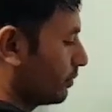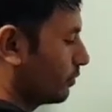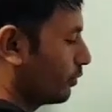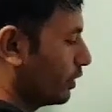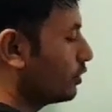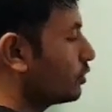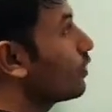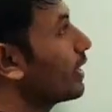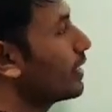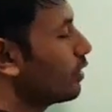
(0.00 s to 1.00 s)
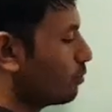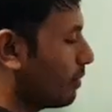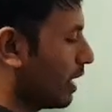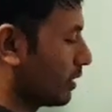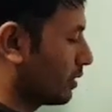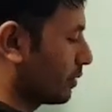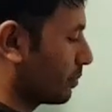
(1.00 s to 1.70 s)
We need to find out mass